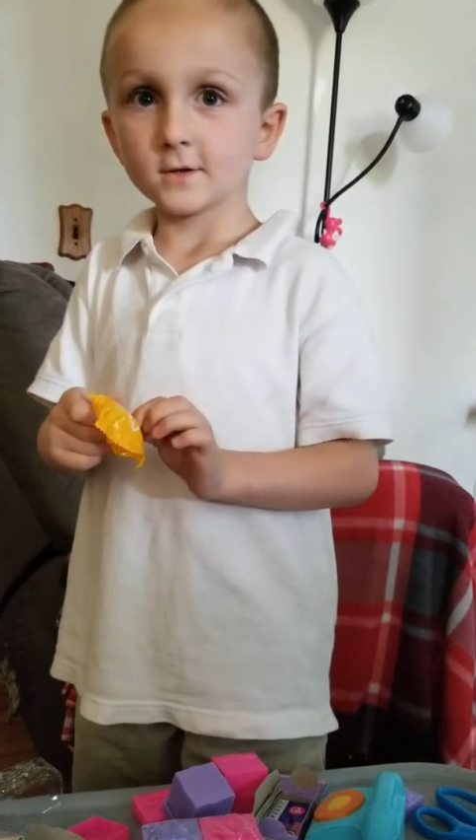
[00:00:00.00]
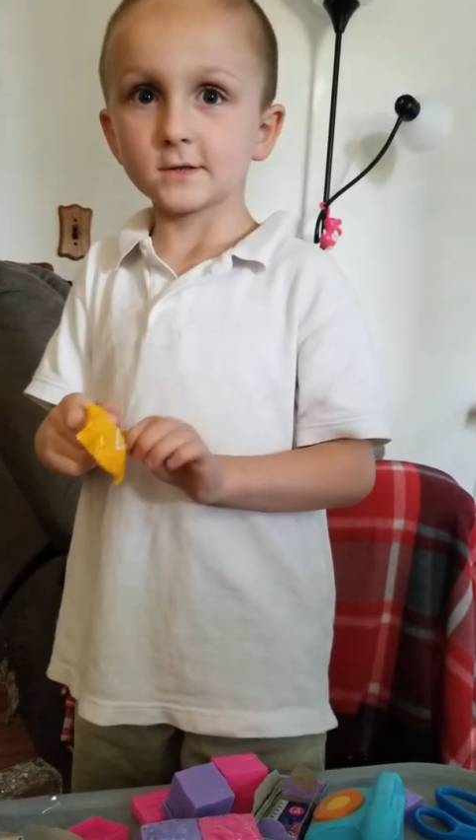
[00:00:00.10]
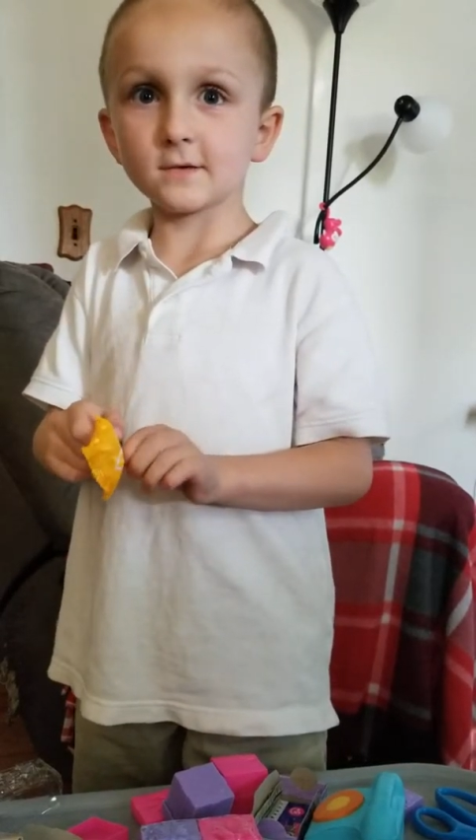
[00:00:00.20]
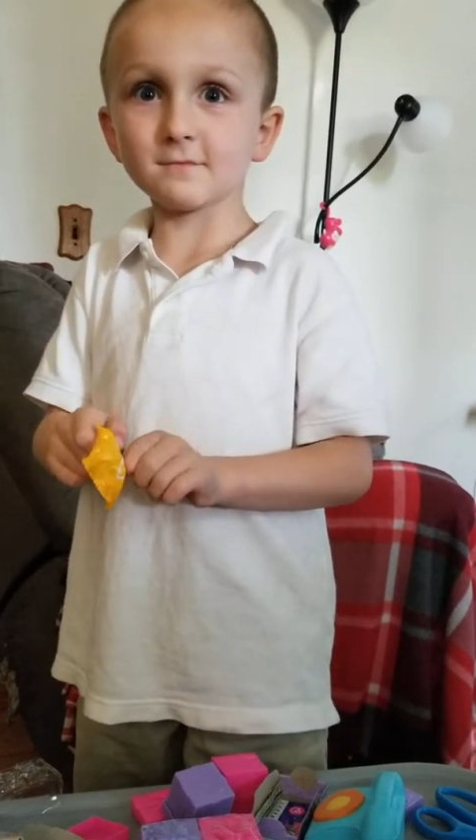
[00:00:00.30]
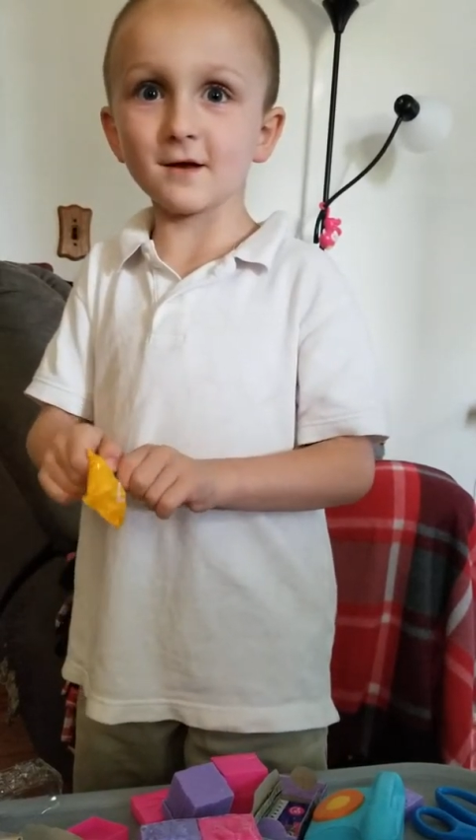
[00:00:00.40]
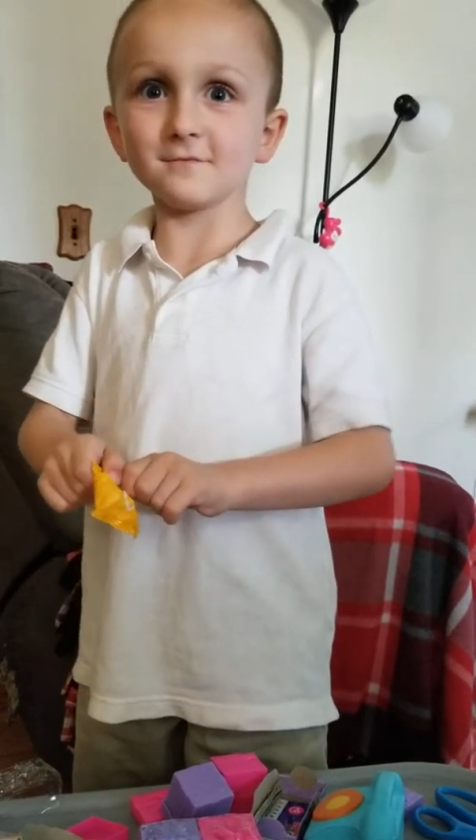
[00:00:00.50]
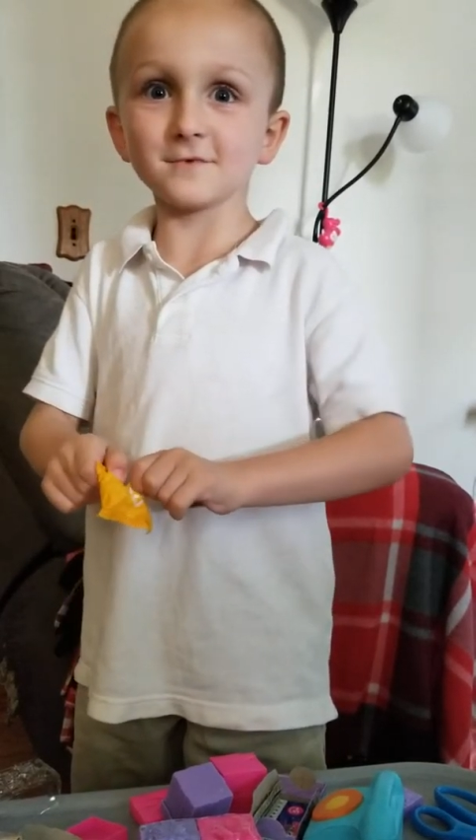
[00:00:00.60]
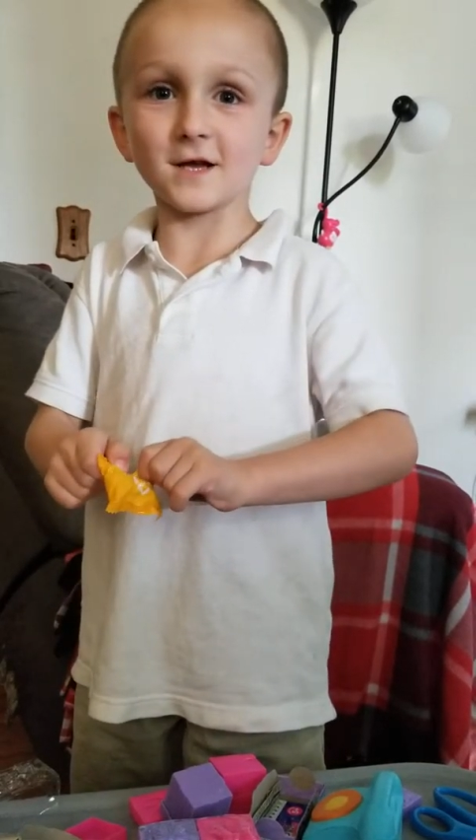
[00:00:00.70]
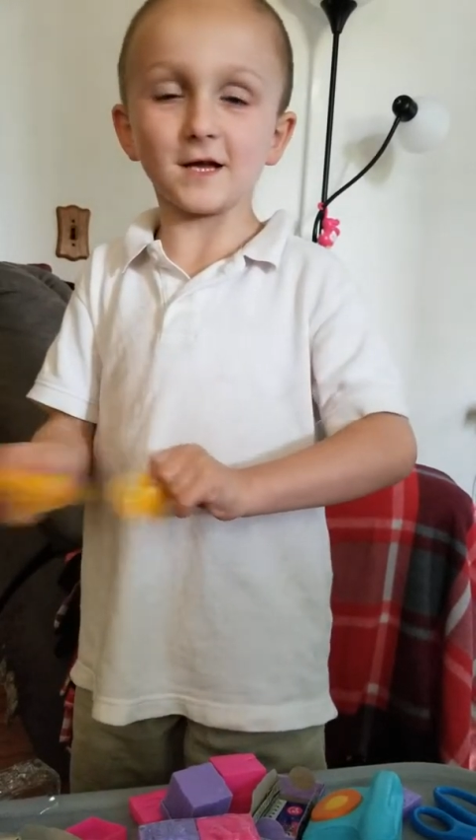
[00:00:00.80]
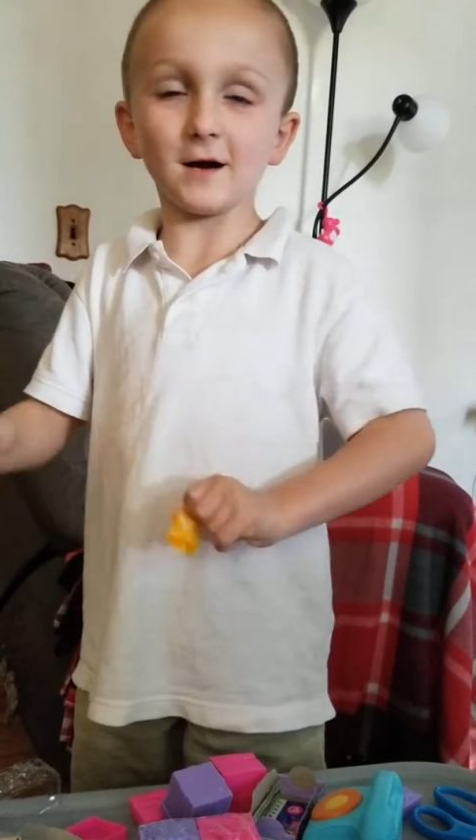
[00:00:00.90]

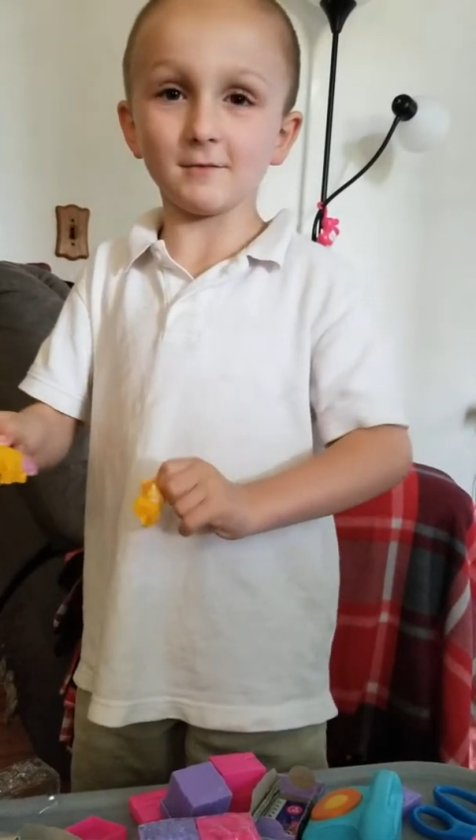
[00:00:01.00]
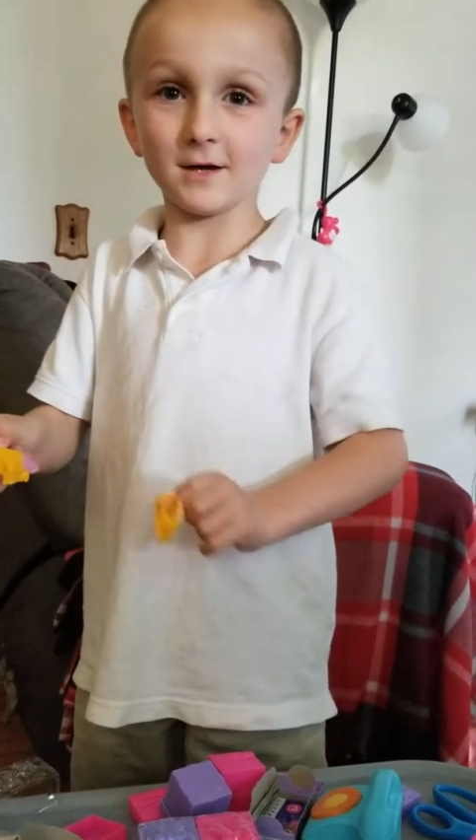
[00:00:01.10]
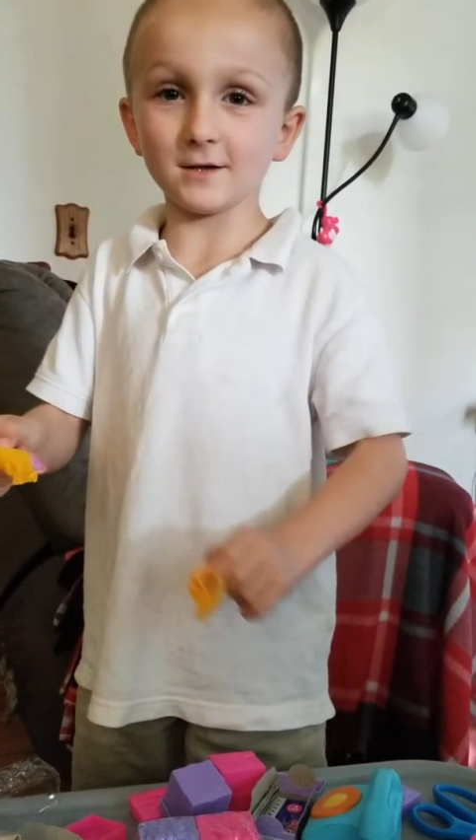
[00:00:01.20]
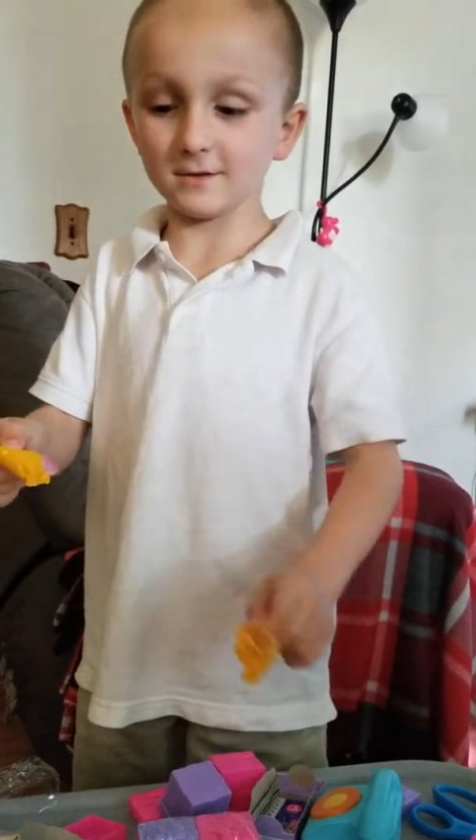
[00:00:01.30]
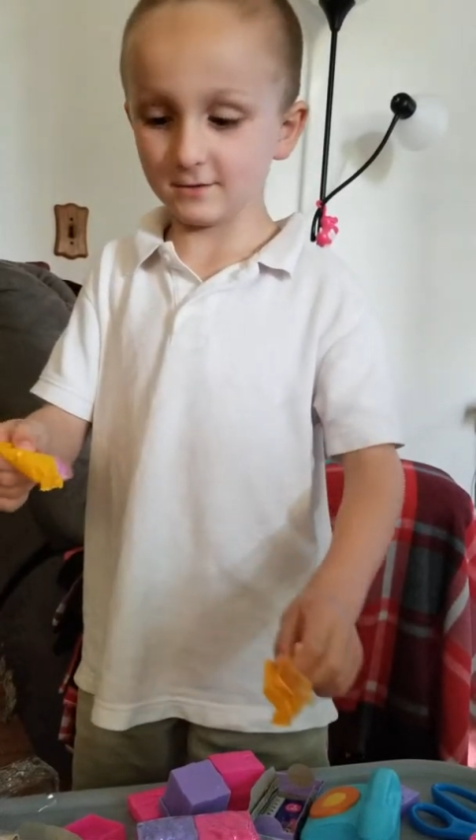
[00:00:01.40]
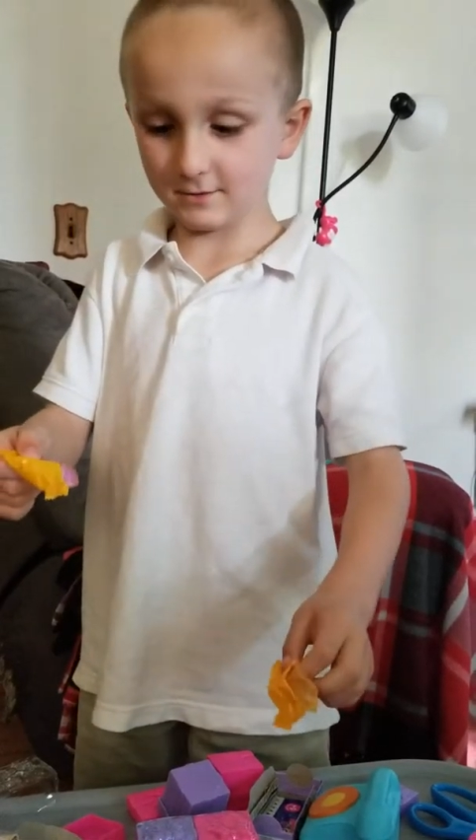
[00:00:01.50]
Sometimes I comment